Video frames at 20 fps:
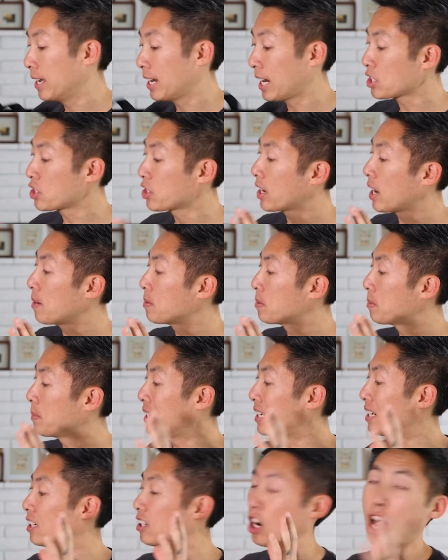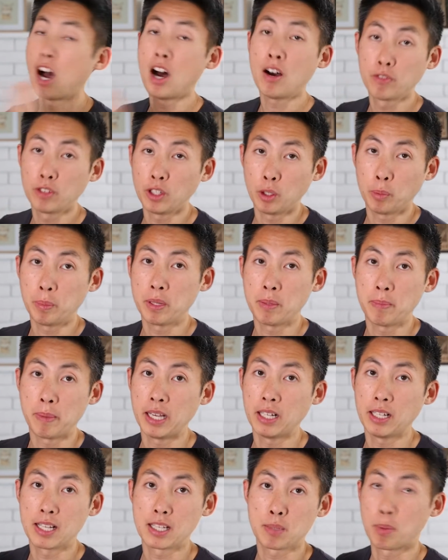It actually came to me in an envelope in the
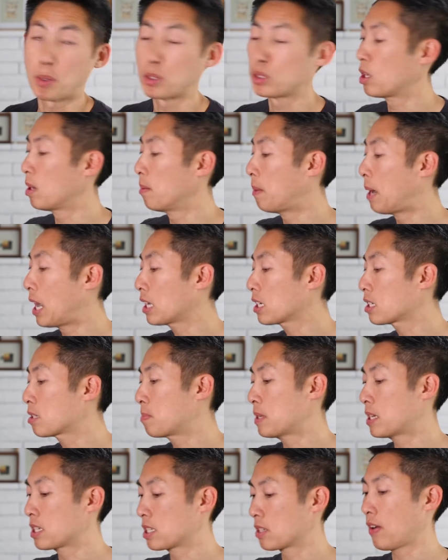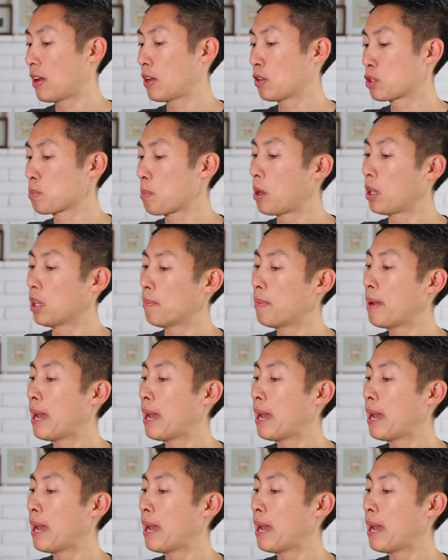mail as opposed to a box because of how small it